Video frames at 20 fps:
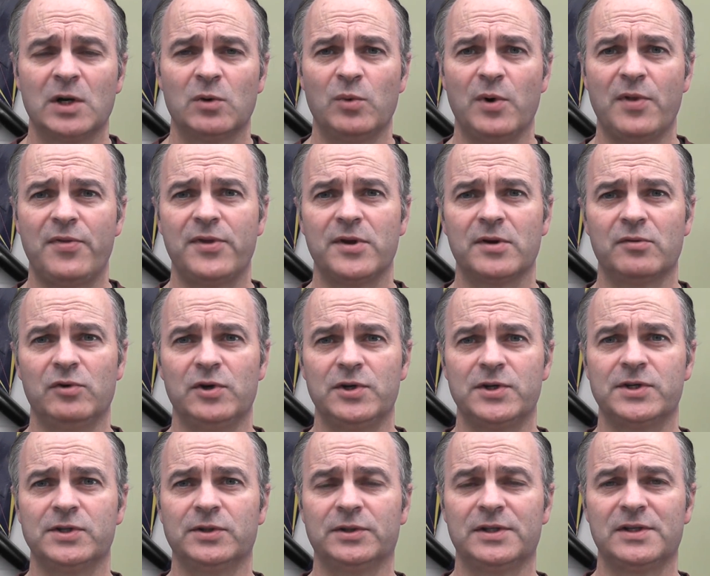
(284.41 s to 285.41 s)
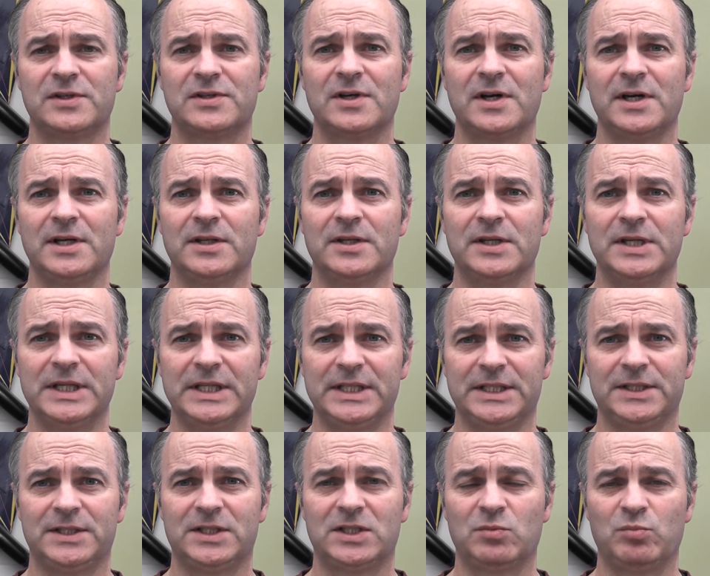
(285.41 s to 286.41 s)
with the original design that
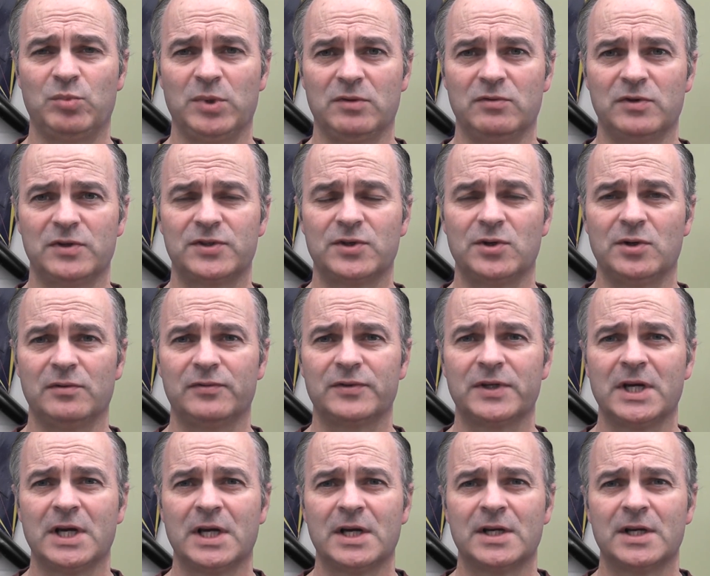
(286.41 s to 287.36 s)
needed to be resolved.